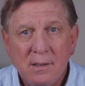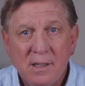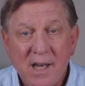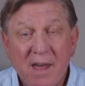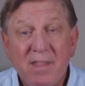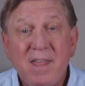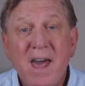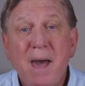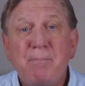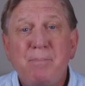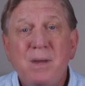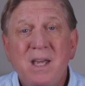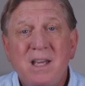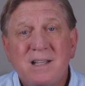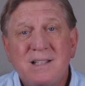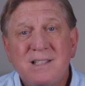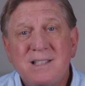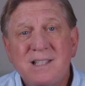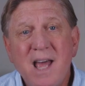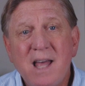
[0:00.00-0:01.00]
Now, that
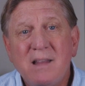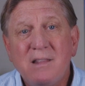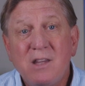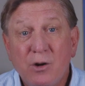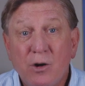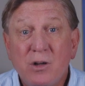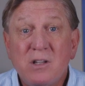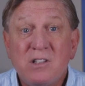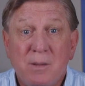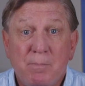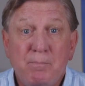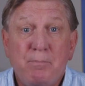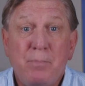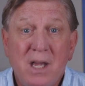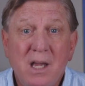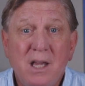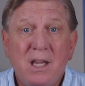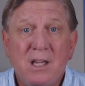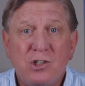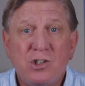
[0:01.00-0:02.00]
being said, there is a
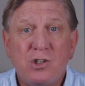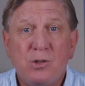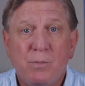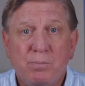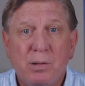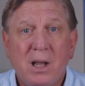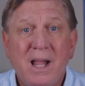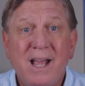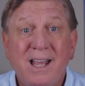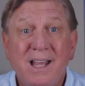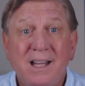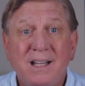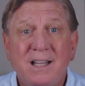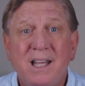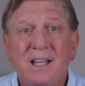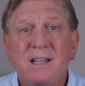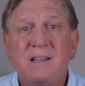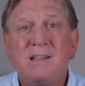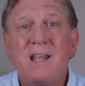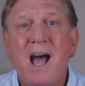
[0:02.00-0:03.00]
big issue plaguing
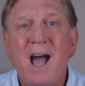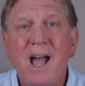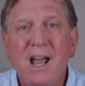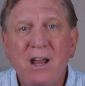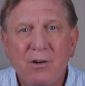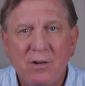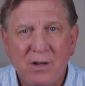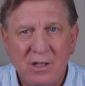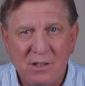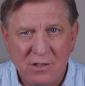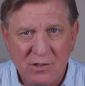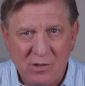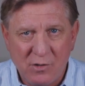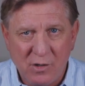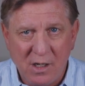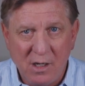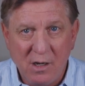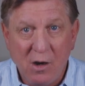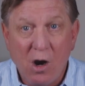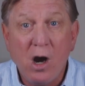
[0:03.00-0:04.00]
the entire
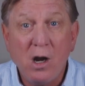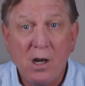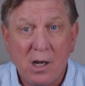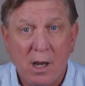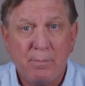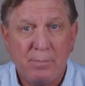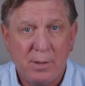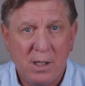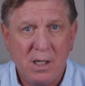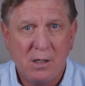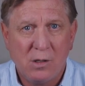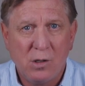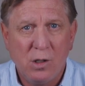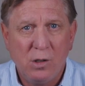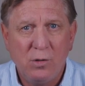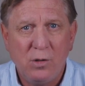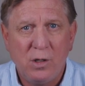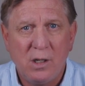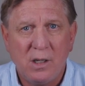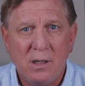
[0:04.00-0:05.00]
industry, our company
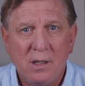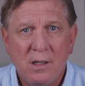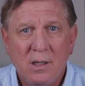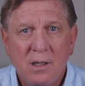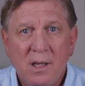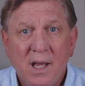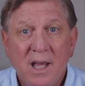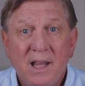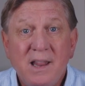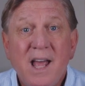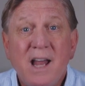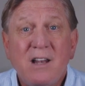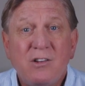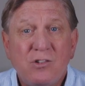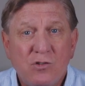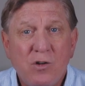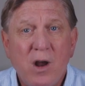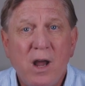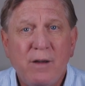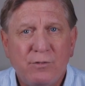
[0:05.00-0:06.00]
included, and that
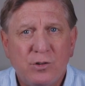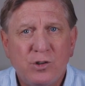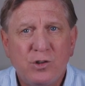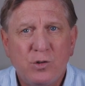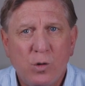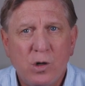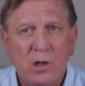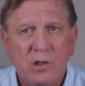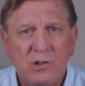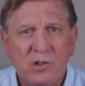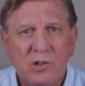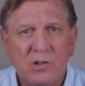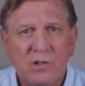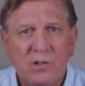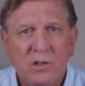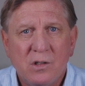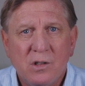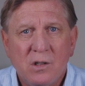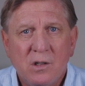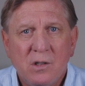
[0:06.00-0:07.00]
is driver
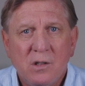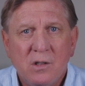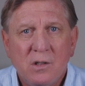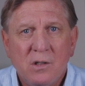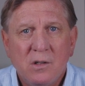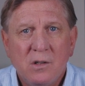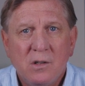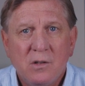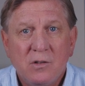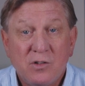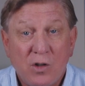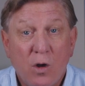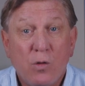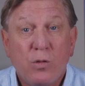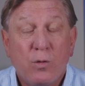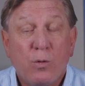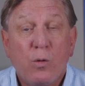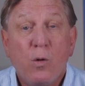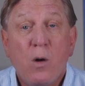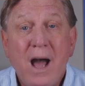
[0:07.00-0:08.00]
shortages. So,
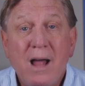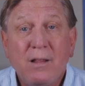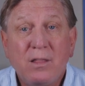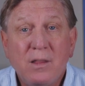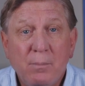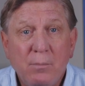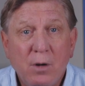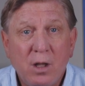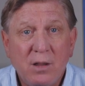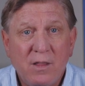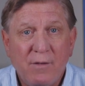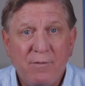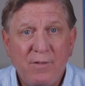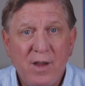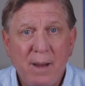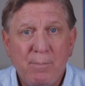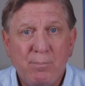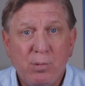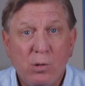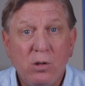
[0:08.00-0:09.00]
throughout the month of
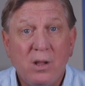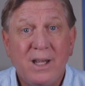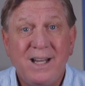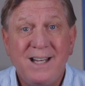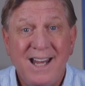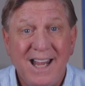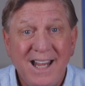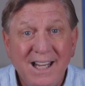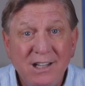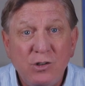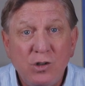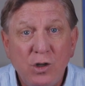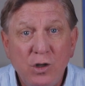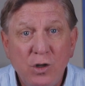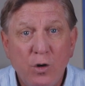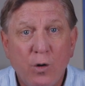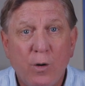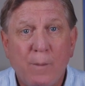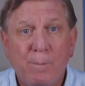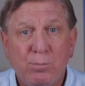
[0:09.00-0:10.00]
April and into
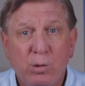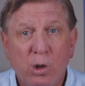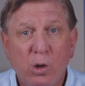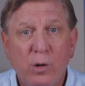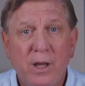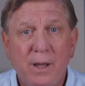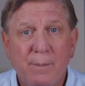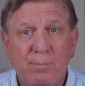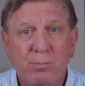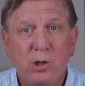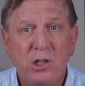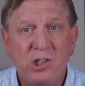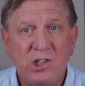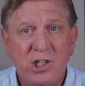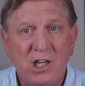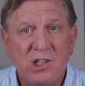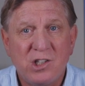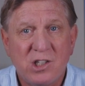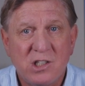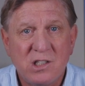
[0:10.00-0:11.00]
your employee
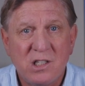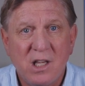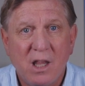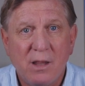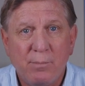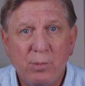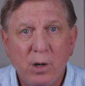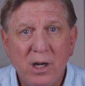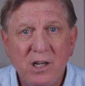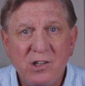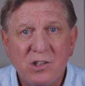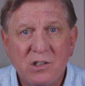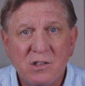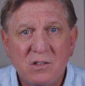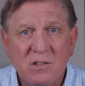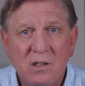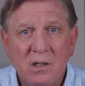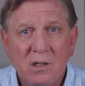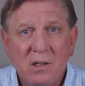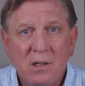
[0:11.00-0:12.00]
appreciation
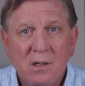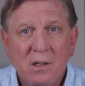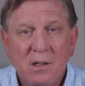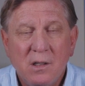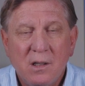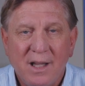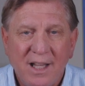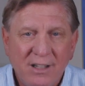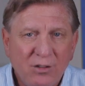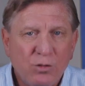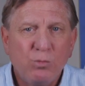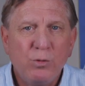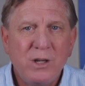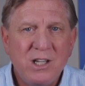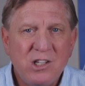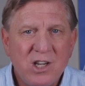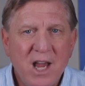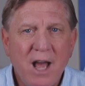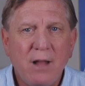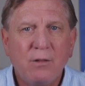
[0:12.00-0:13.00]
celebrations, let's
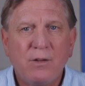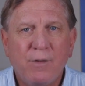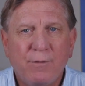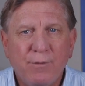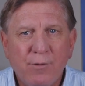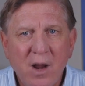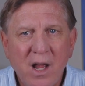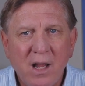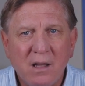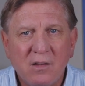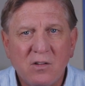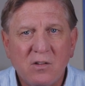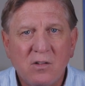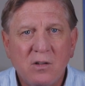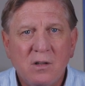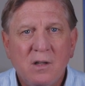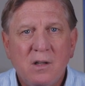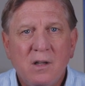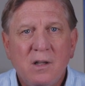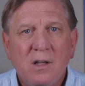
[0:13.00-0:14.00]
reach out to friends,
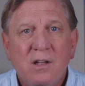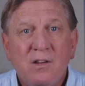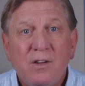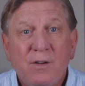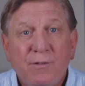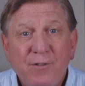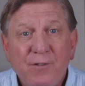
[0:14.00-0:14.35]
to